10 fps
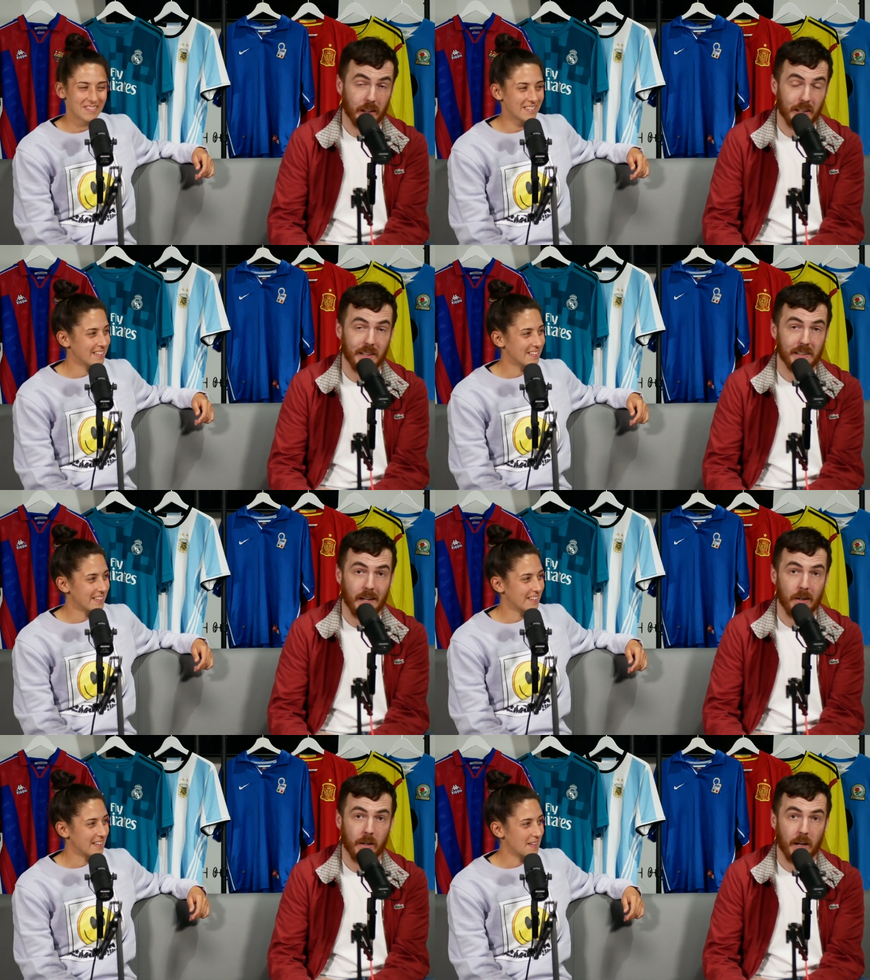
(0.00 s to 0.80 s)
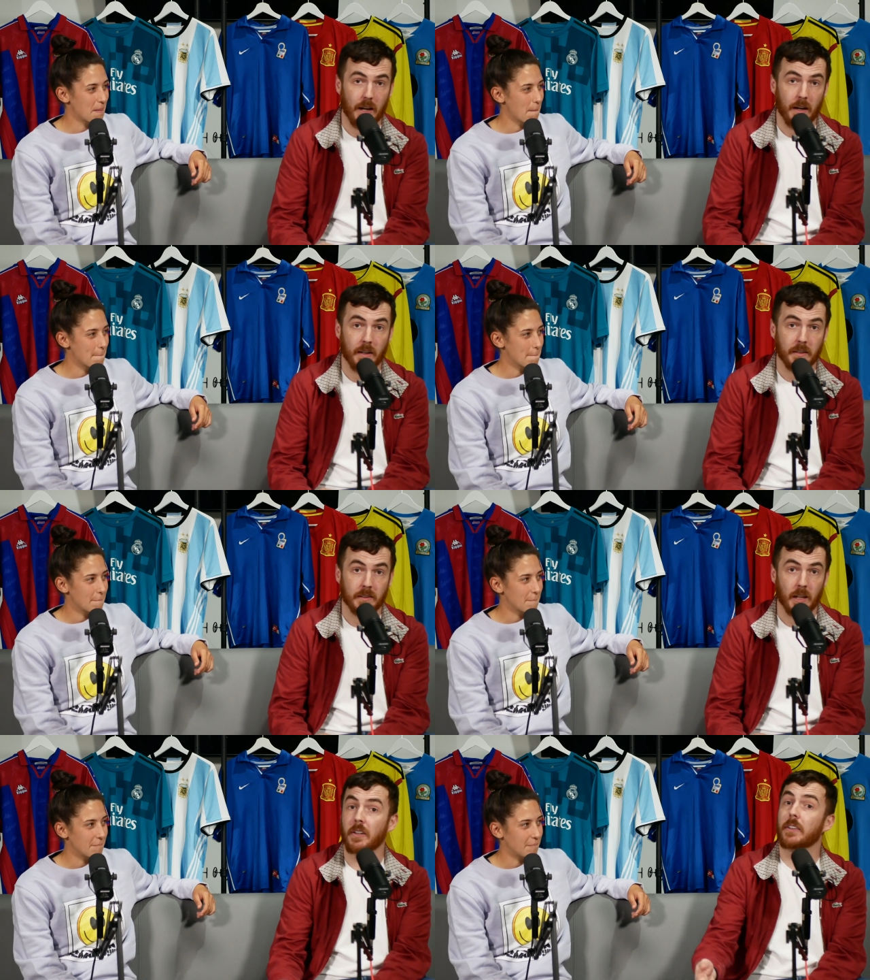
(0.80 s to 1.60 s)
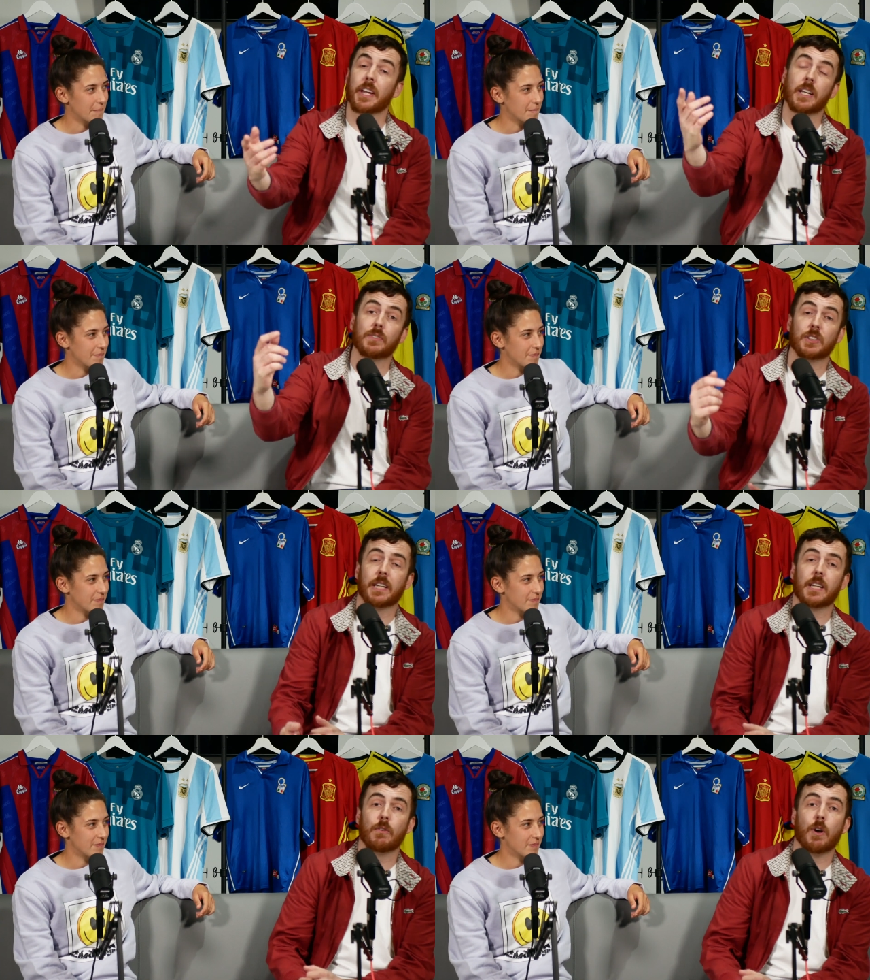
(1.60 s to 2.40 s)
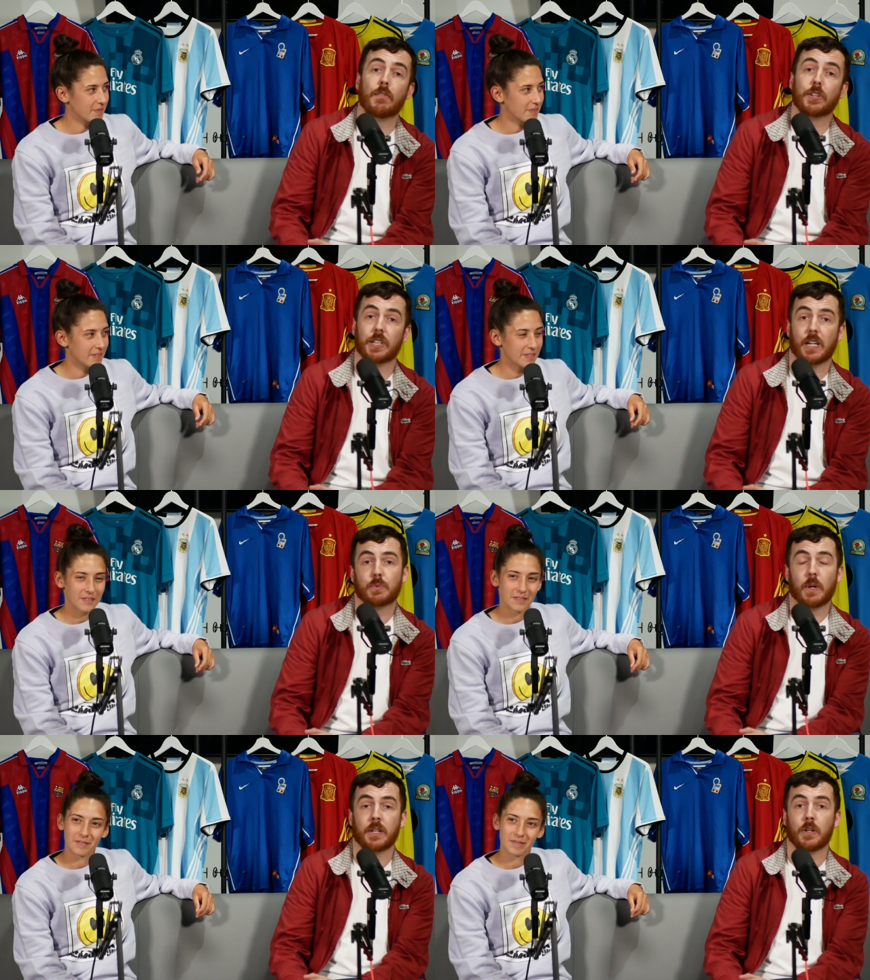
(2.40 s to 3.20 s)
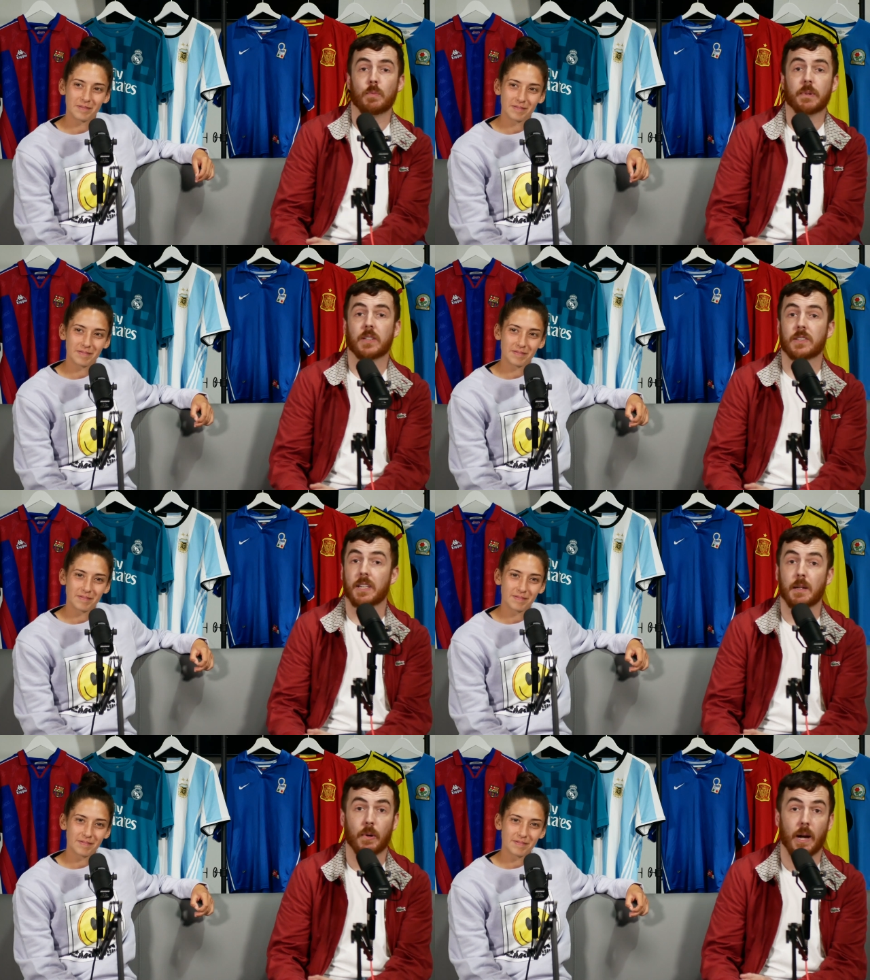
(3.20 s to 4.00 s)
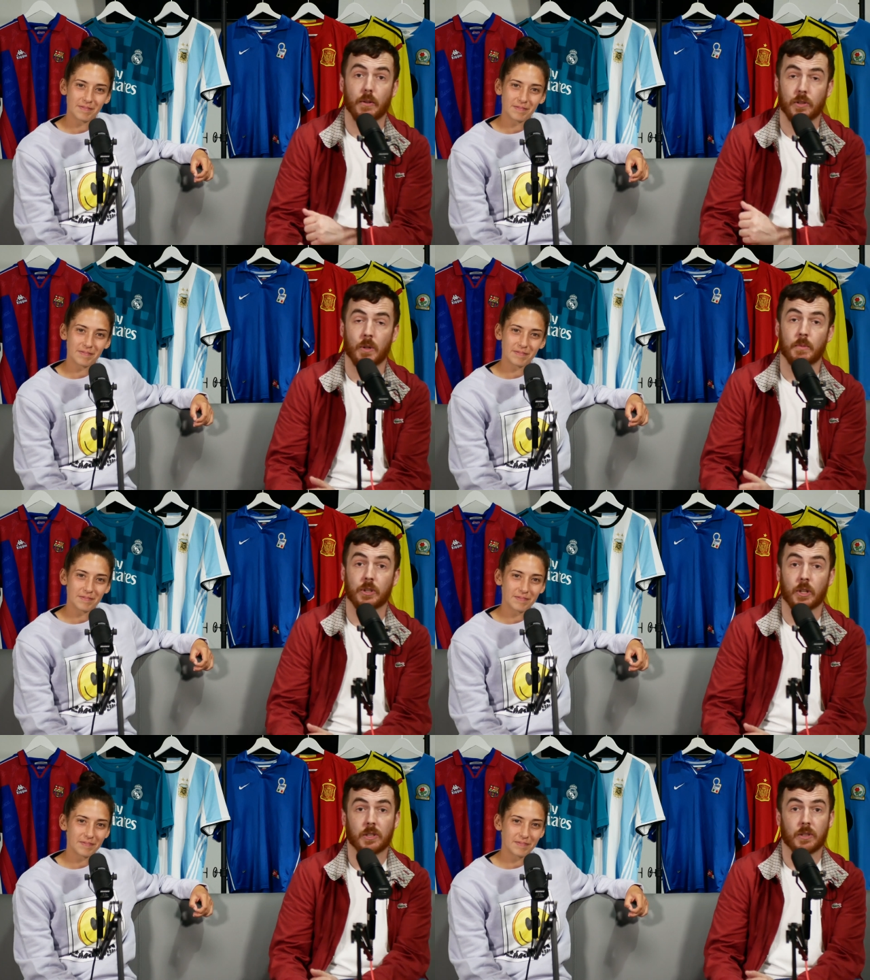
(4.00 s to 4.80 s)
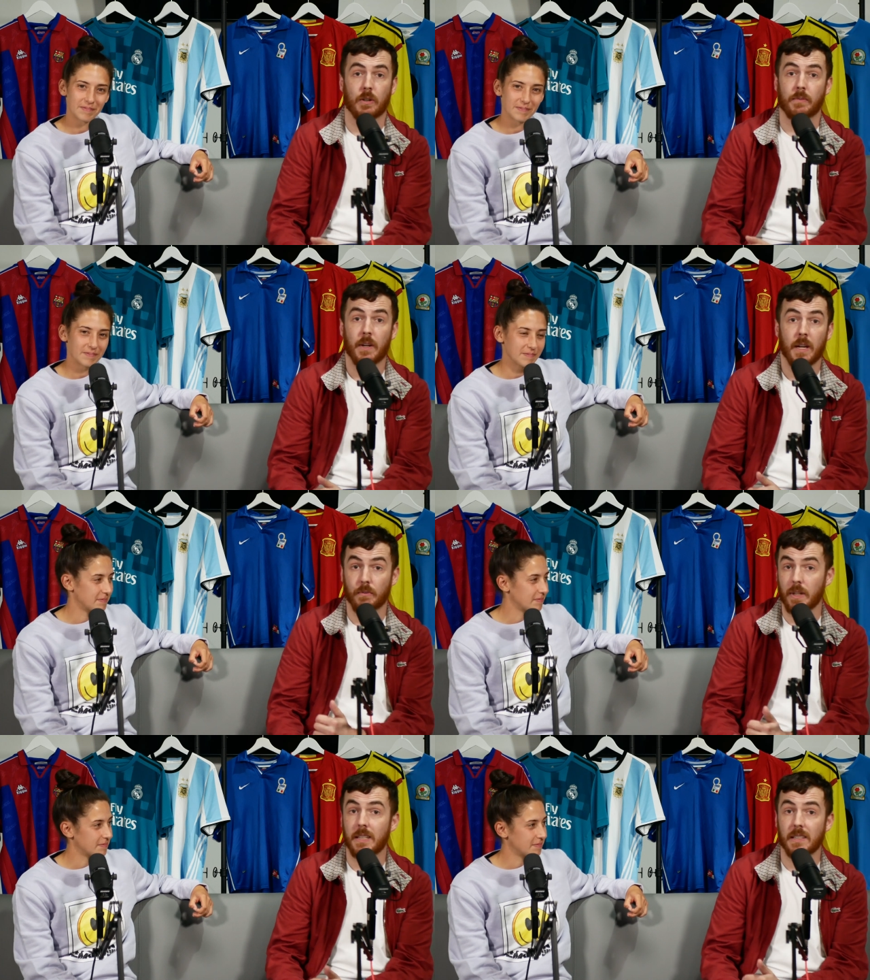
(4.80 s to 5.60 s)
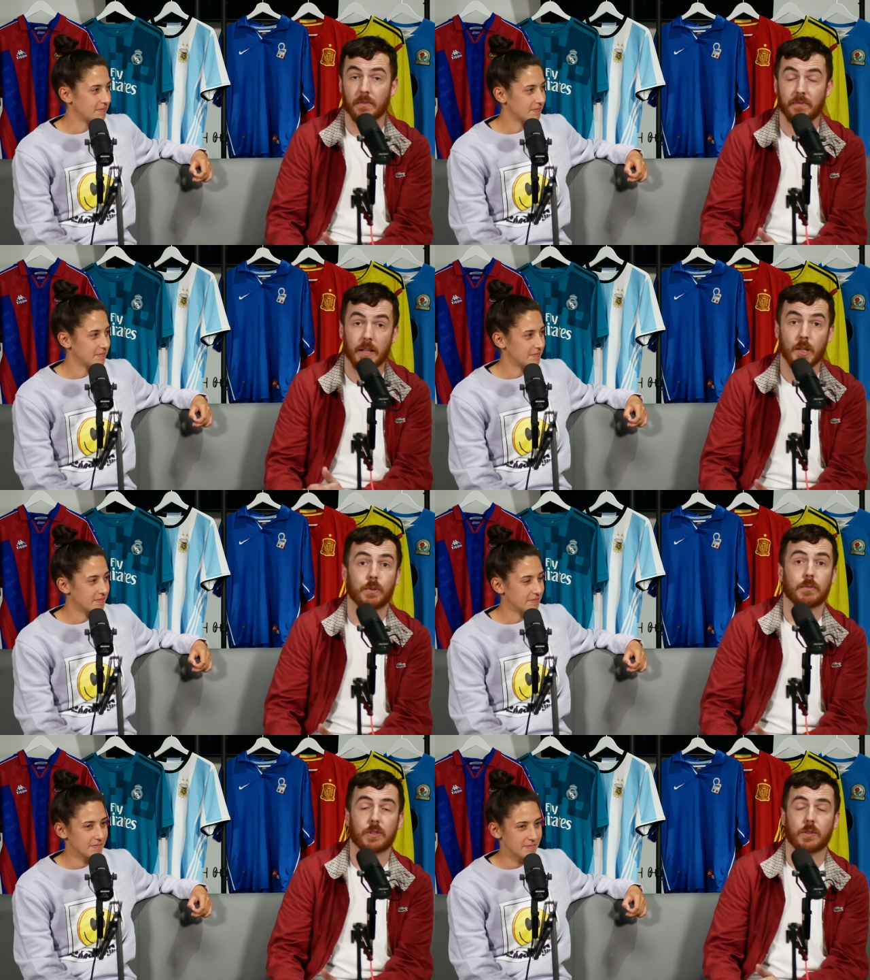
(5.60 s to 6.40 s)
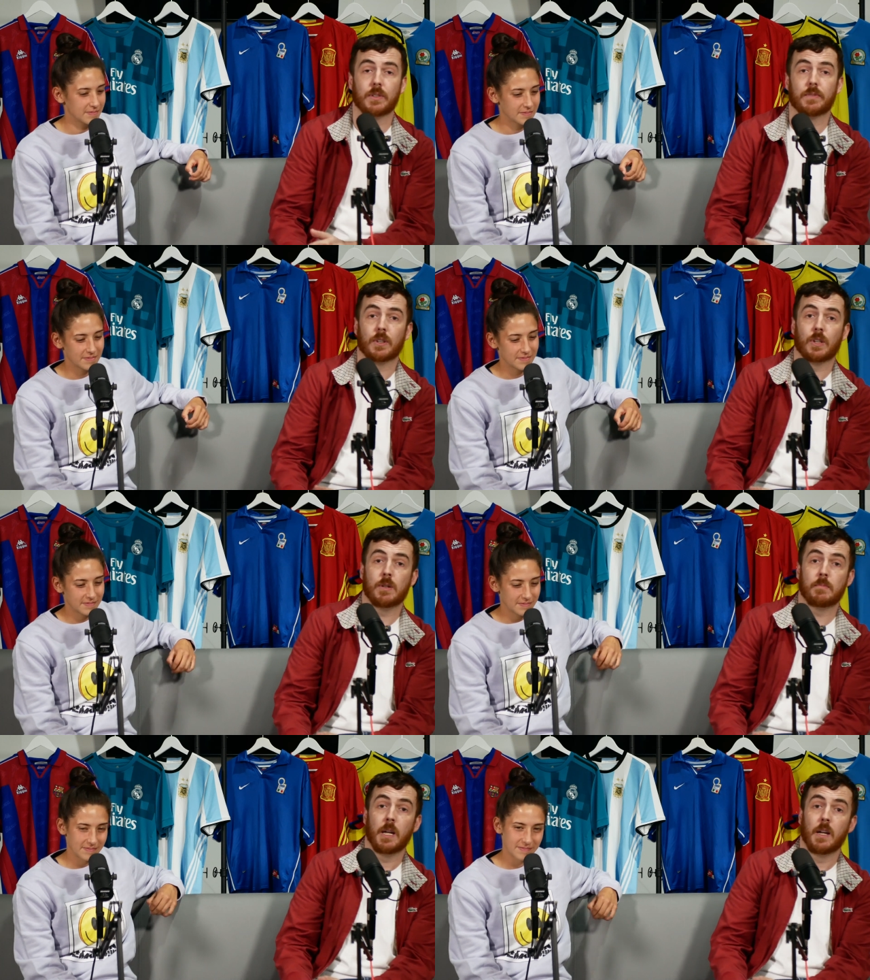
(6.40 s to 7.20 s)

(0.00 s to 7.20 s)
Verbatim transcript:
Speaker 1: checking this out. And thanks for checking out Rovers Chat as well, you know, because they put out so much good stuff. It really is a valuable resource for the club.